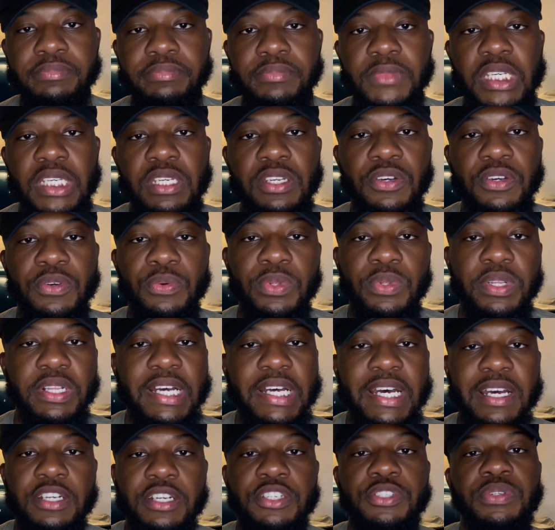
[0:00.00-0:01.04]
you know, we'll
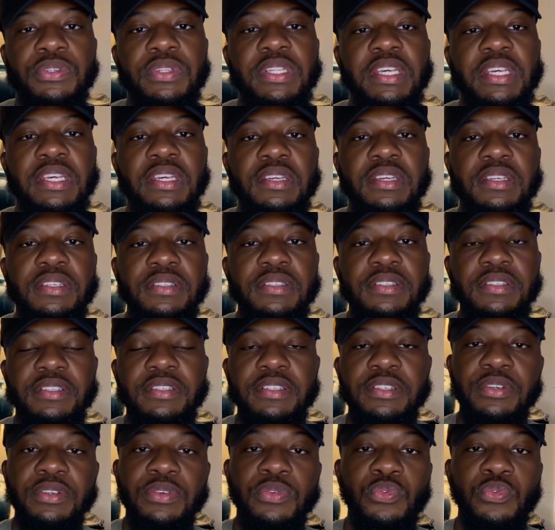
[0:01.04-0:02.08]
actually
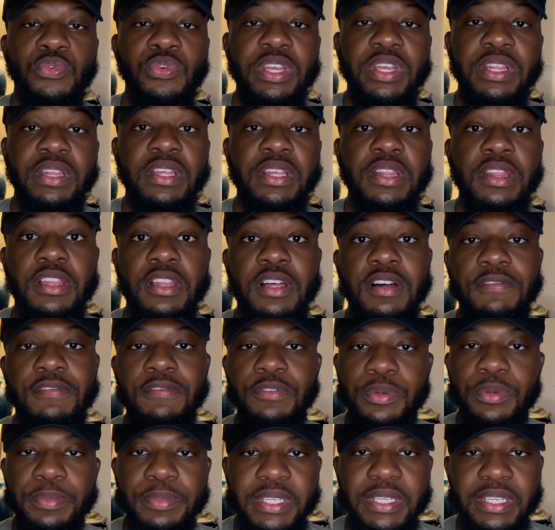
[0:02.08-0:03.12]
really love
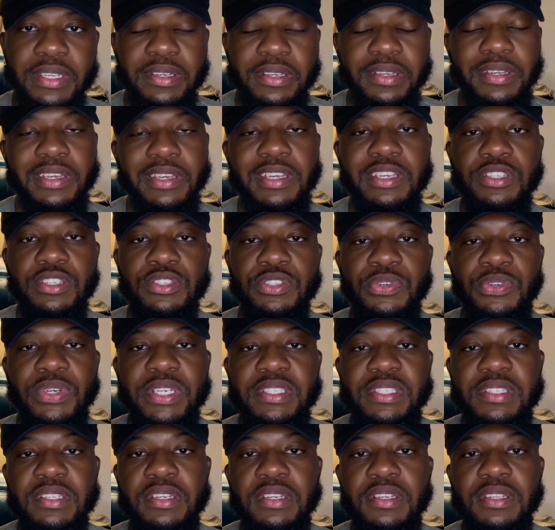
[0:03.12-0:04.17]
or be
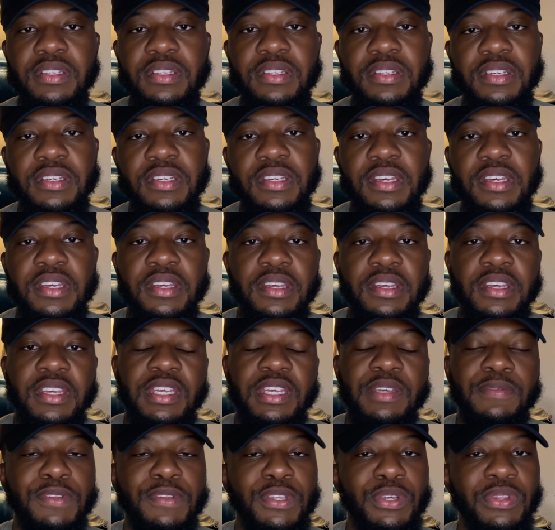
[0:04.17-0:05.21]
interested in.
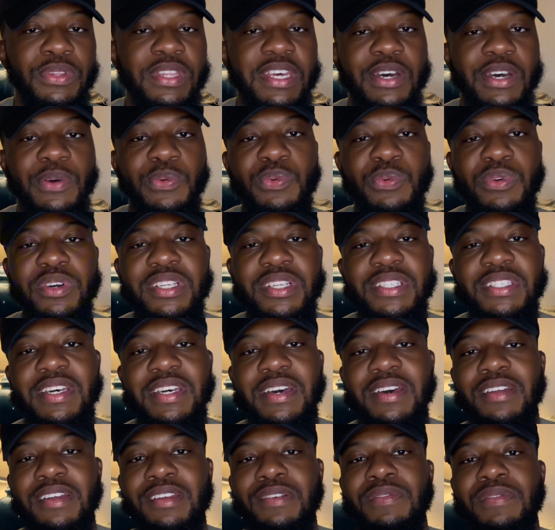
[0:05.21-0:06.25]
Even though that was
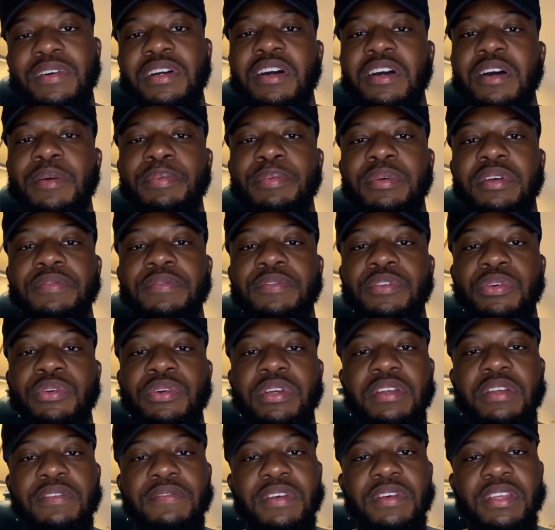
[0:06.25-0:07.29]
kind of a copy of Creed
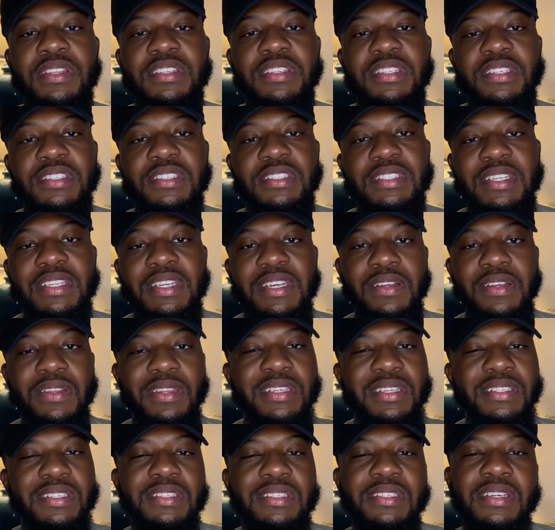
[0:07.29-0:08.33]
Aventus, and now
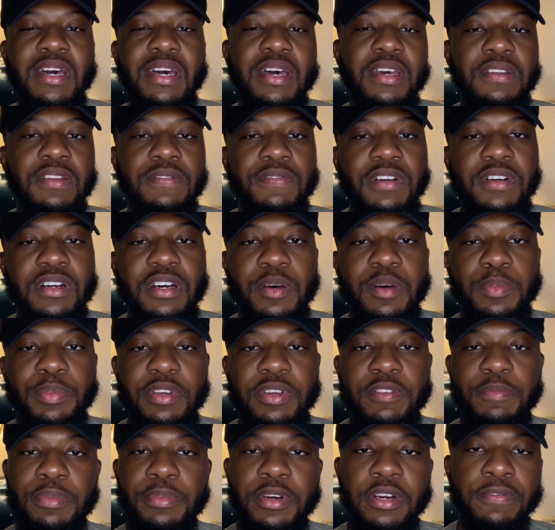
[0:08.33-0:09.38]
this is kind of a copy
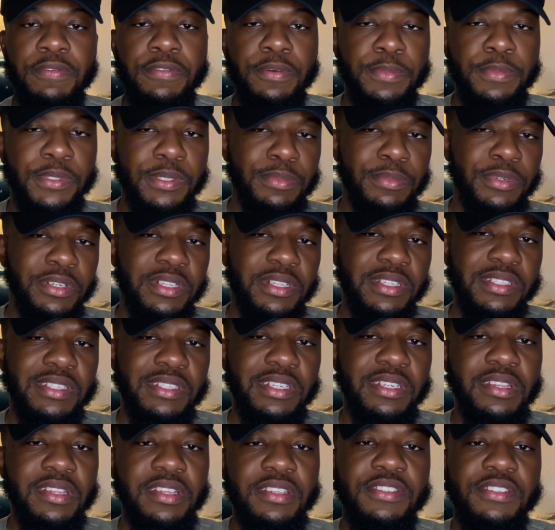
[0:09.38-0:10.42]
of Parfums de Mar de
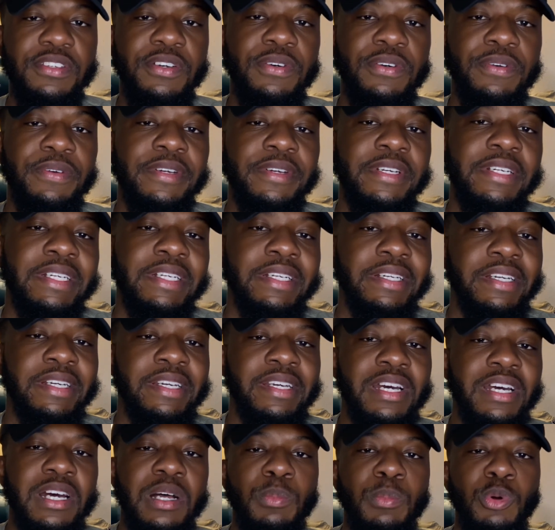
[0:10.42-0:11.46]
Sedley, so
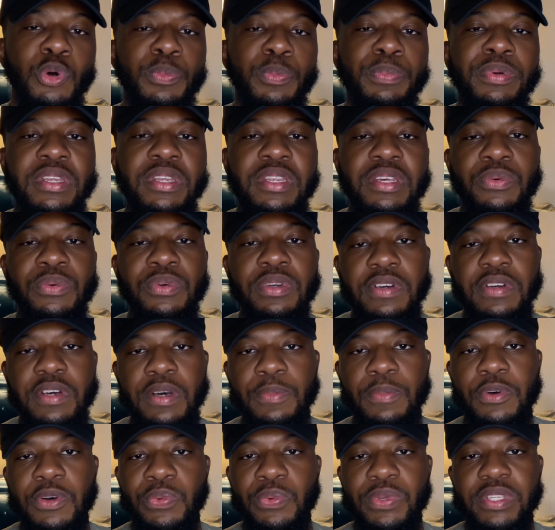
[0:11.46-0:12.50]
I'm hoping they would come
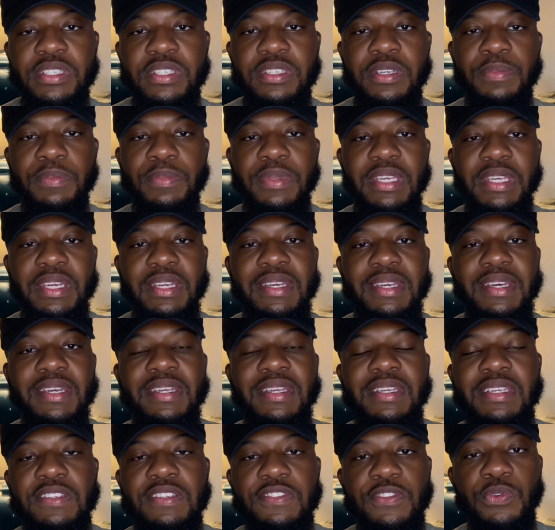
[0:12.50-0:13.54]
out with something that
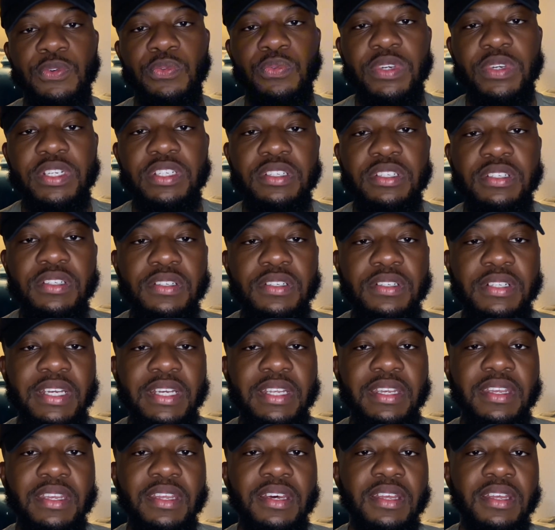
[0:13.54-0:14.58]
is original
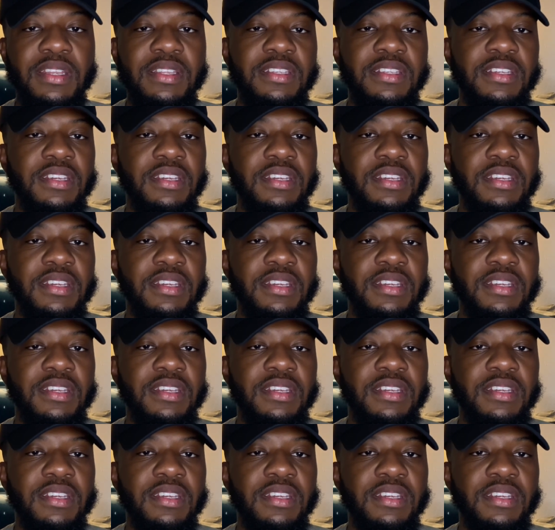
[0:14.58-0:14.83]
and not